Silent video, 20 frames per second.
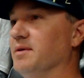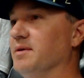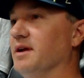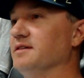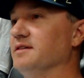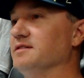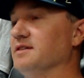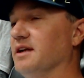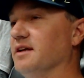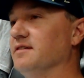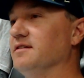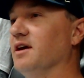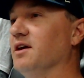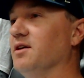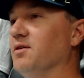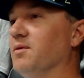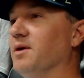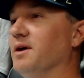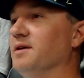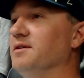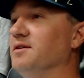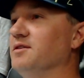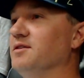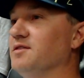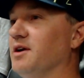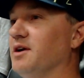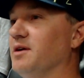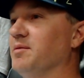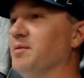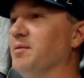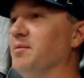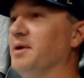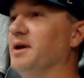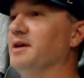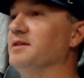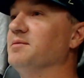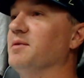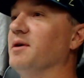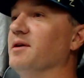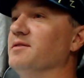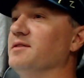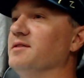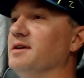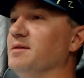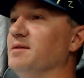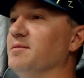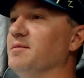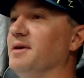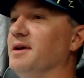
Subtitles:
And I said, "I tell you what, you start up a baseball team,